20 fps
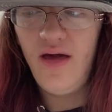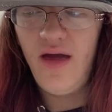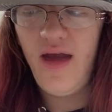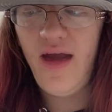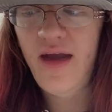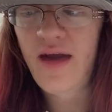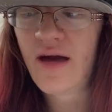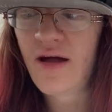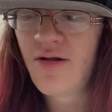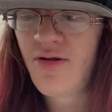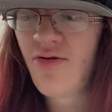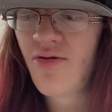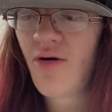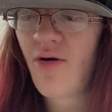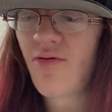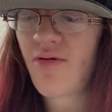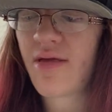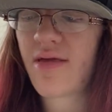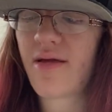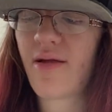And, you
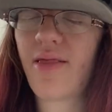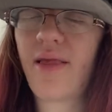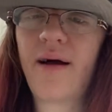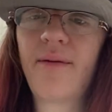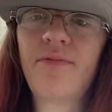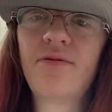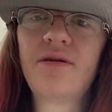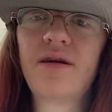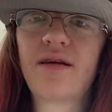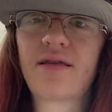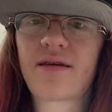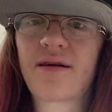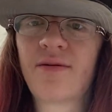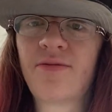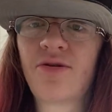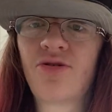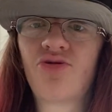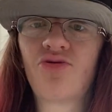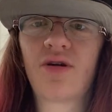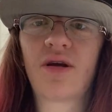know, celebrities
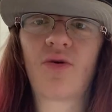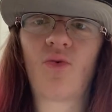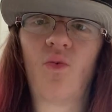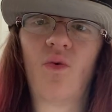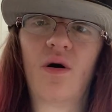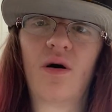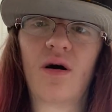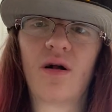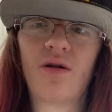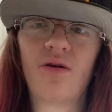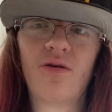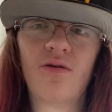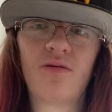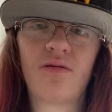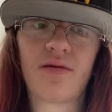gotta drink water,